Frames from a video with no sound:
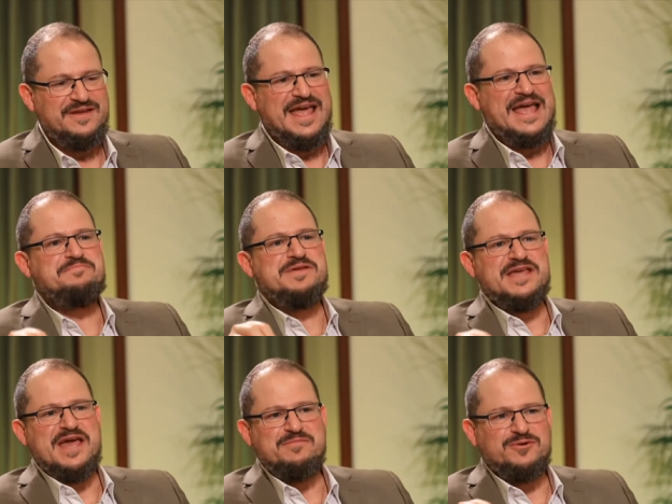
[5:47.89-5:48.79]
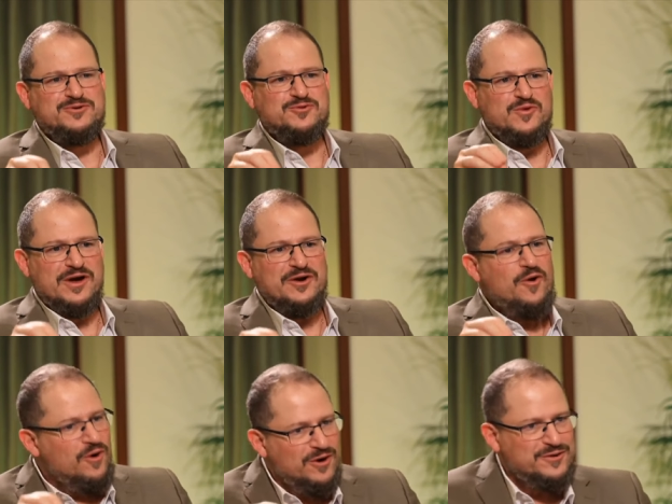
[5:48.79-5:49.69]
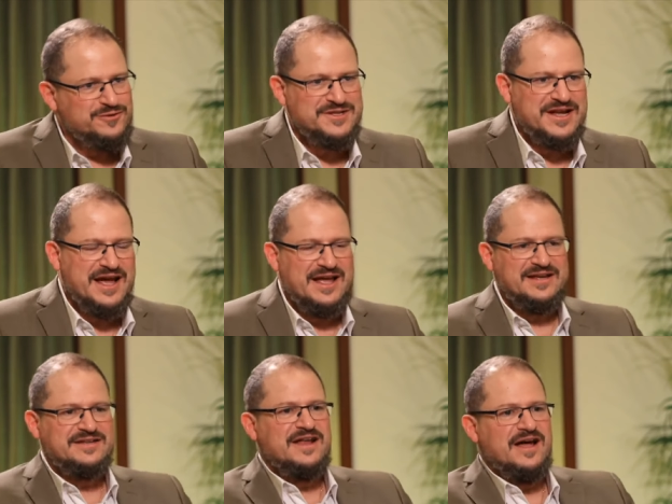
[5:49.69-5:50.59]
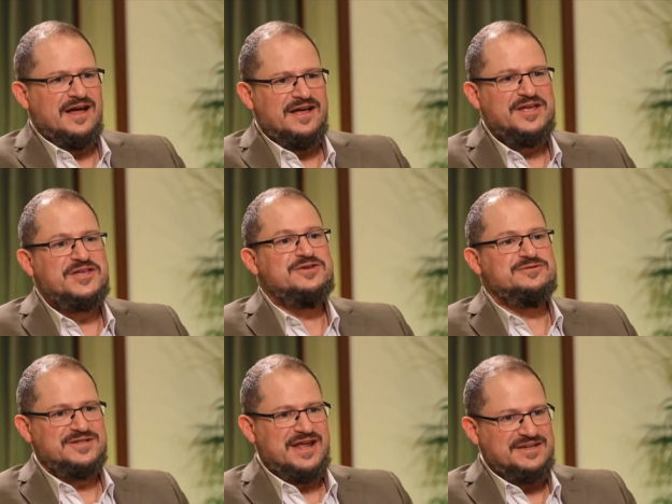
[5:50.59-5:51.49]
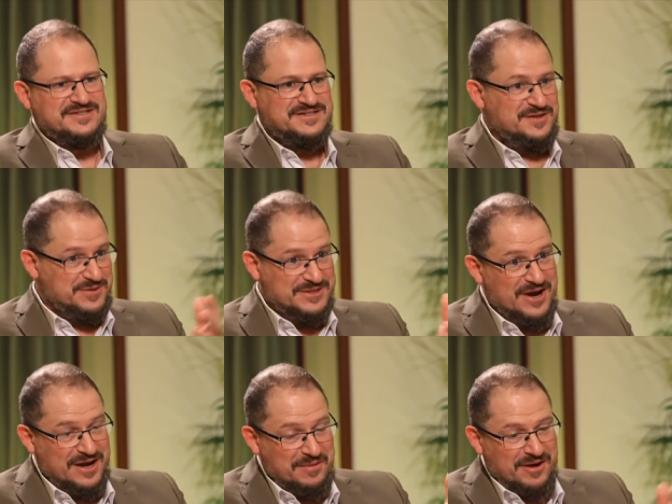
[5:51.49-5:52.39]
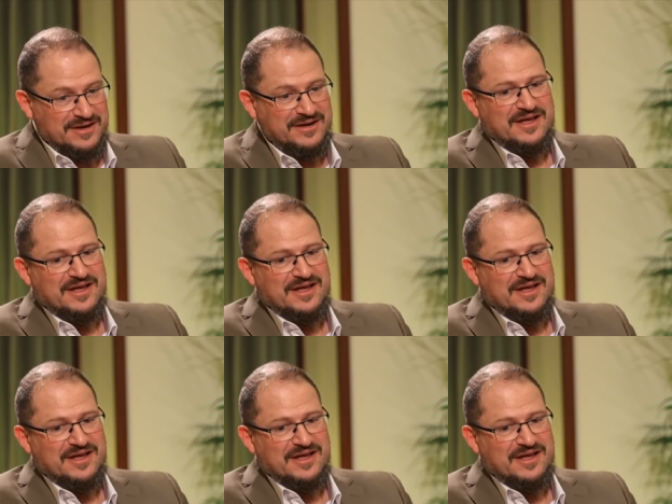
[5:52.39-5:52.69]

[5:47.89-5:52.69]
and be able to run all of those A I uh, use cases that we talk about it